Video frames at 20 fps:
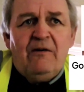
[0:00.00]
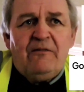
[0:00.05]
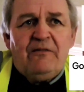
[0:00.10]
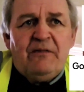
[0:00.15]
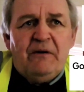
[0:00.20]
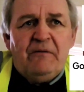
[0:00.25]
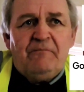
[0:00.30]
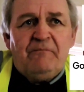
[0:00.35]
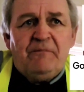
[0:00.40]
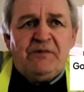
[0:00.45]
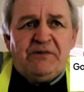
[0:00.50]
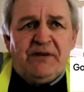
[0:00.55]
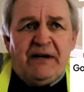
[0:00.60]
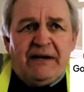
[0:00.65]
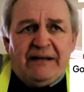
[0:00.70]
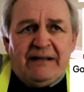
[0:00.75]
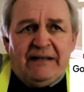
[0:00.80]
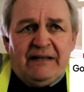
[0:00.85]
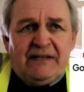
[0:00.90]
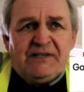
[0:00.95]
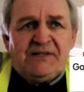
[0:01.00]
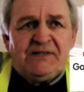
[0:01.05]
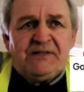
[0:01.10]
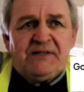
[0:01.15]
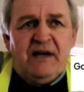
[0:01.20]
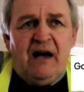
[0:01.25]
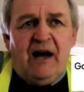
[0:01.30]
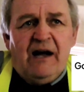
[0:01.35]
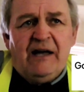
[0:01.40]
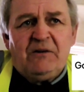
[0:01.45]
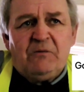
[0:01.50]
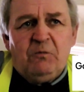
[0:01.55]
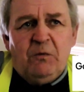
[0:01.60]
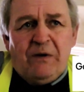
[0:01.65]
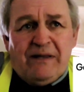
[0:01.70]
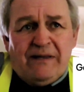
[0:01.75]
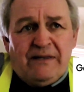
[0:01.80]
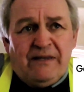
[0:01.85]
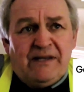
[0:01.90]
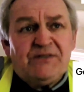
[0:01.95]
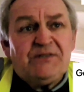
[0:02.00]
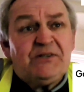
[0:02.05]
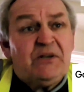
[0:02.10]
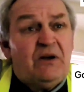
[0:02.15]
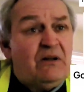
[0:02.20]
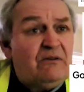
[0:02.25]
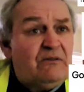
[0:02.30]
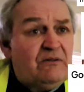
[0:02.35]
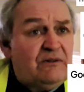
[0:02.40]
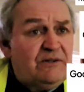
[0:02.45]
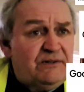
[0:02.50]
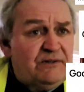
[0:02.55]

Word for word: of the cyclists I'd witnessed